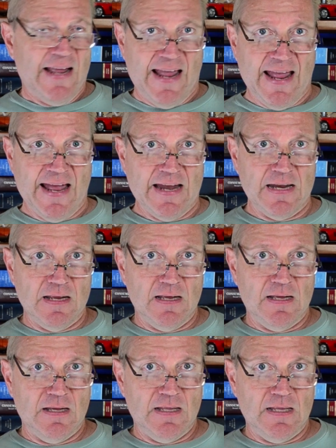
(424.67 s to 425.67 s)
and
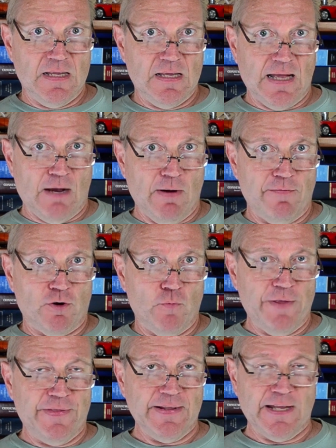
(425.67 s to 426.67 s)
however,
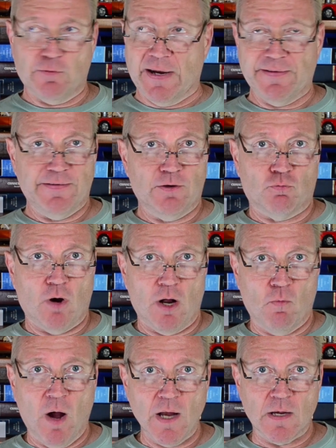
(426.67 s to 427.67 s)
we think they granted the
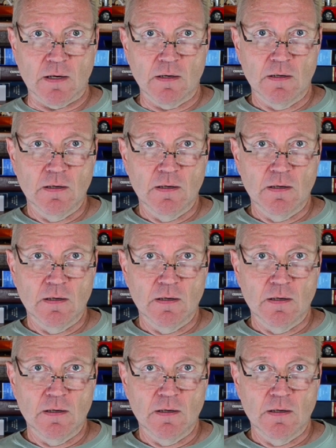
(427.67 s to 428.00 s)
wrong one.